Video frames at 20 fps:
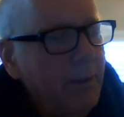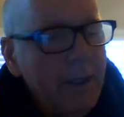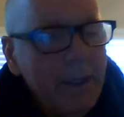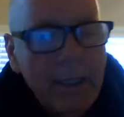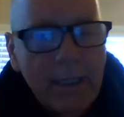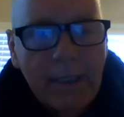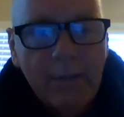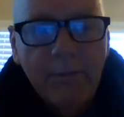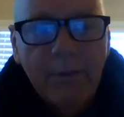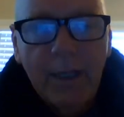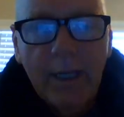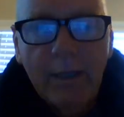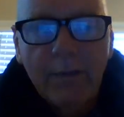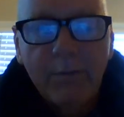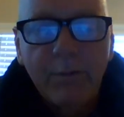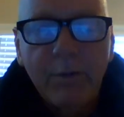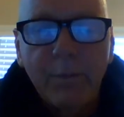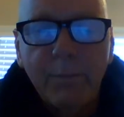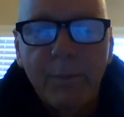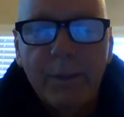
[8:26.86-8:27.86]
It may not even have
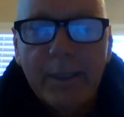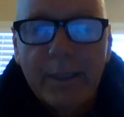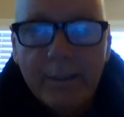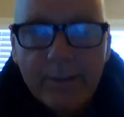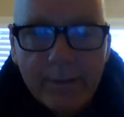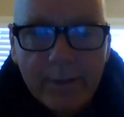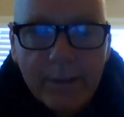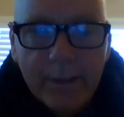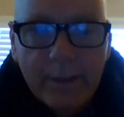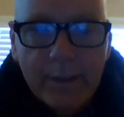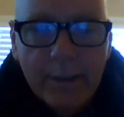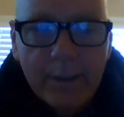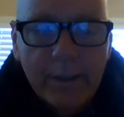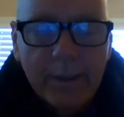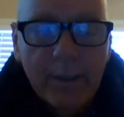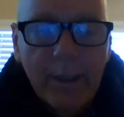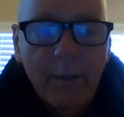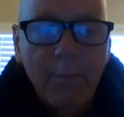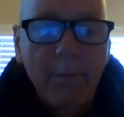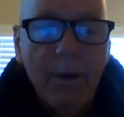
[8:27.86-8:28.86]
spice on it.
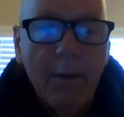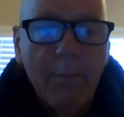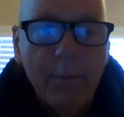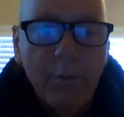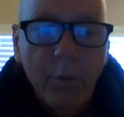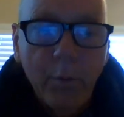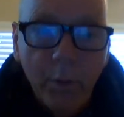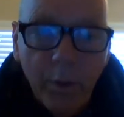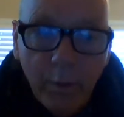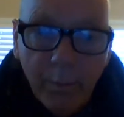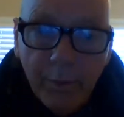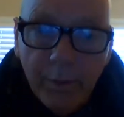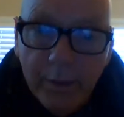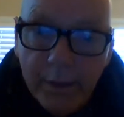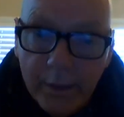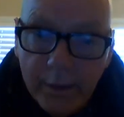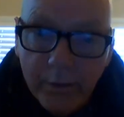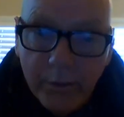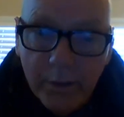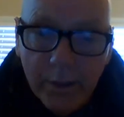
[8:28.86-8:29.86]
It might be real
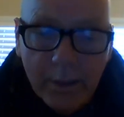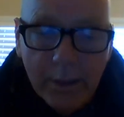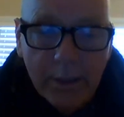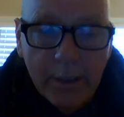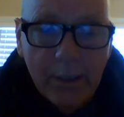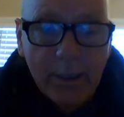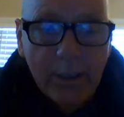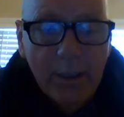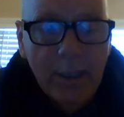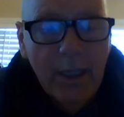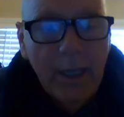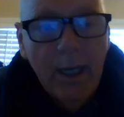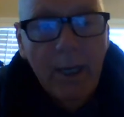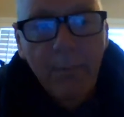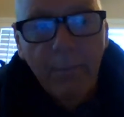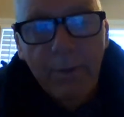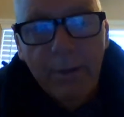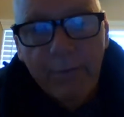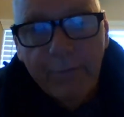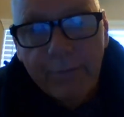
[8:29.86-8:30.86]
plain Jane.
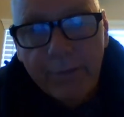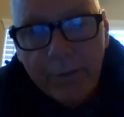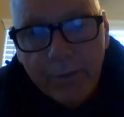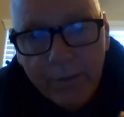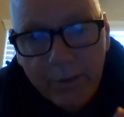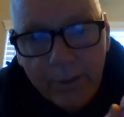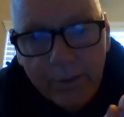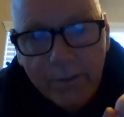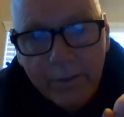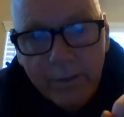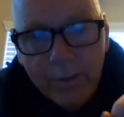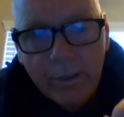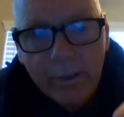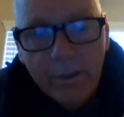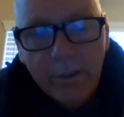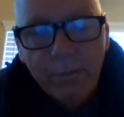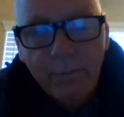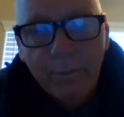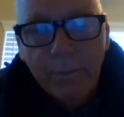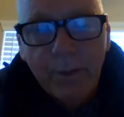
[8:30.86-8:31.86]
But if it's
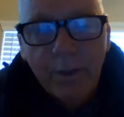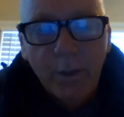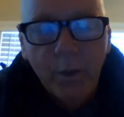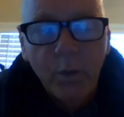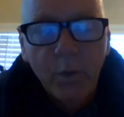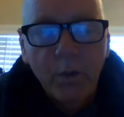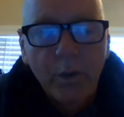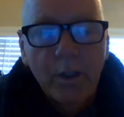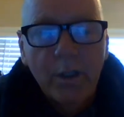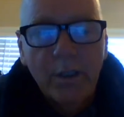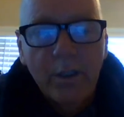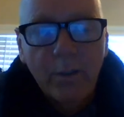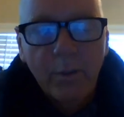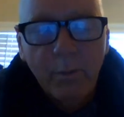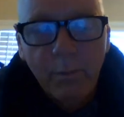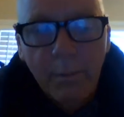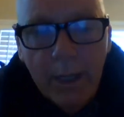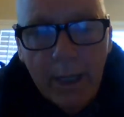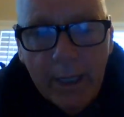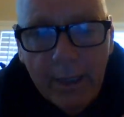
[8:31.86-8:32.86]
sustenance from the Lord and
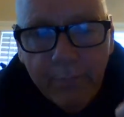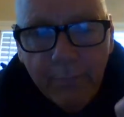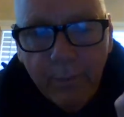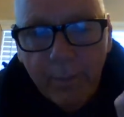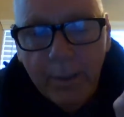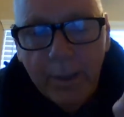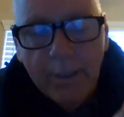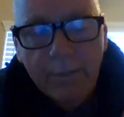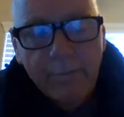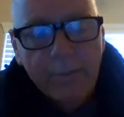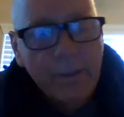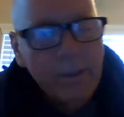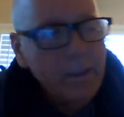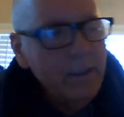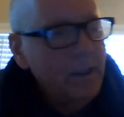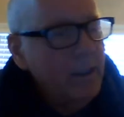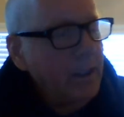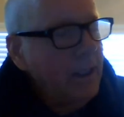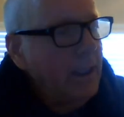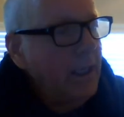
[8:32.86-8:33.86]
it's manna from
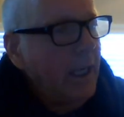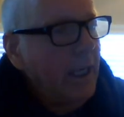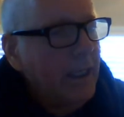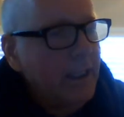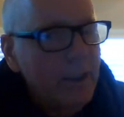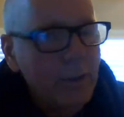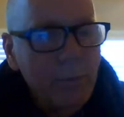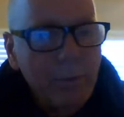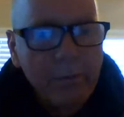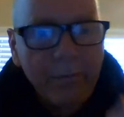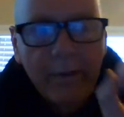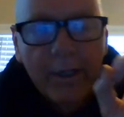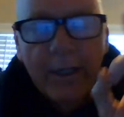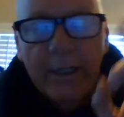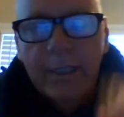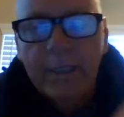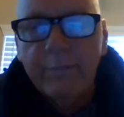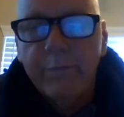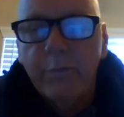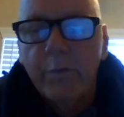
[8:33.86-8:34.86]
heaven and he's
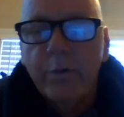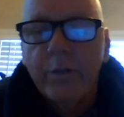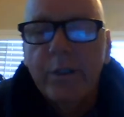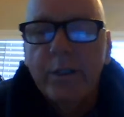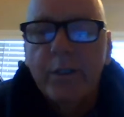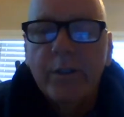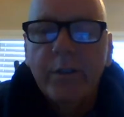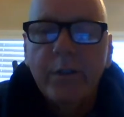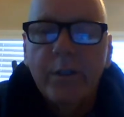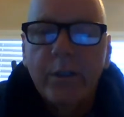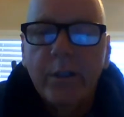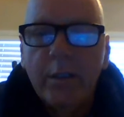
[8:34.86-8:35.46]
providing for you,